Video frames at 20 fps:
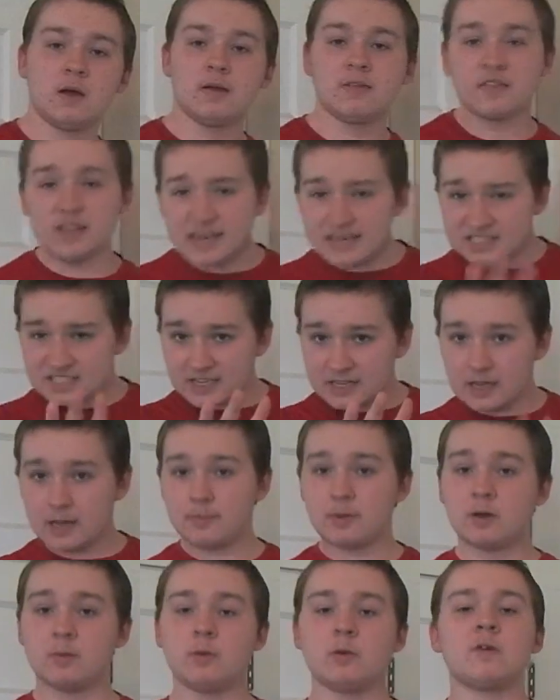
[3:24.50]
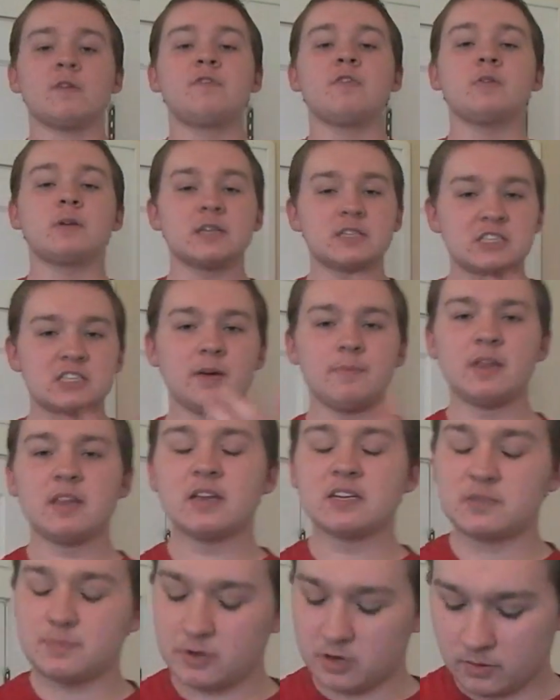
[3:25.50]
The next thing that I'm going to be reviewing is something
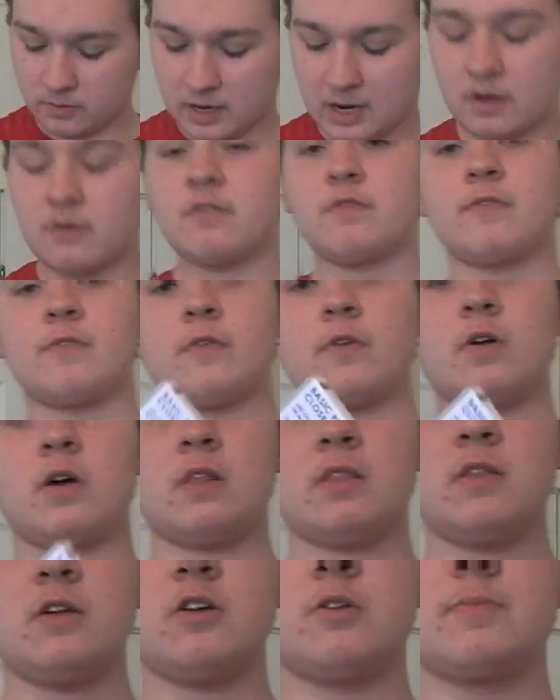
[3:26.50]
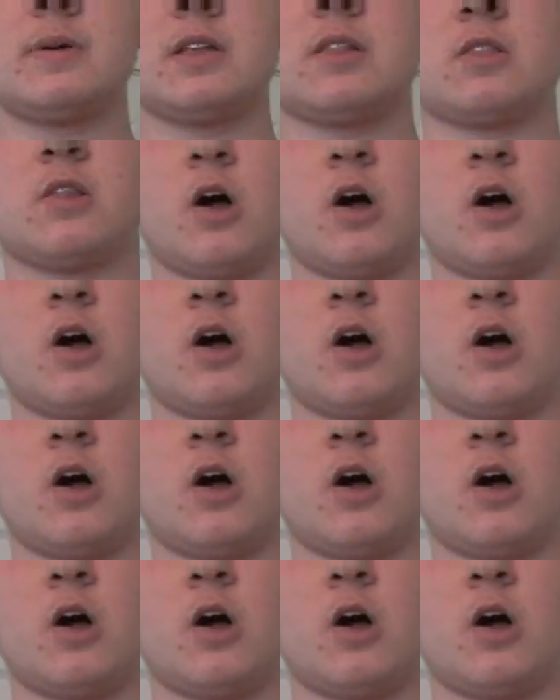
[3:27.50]
that's been around for a little bit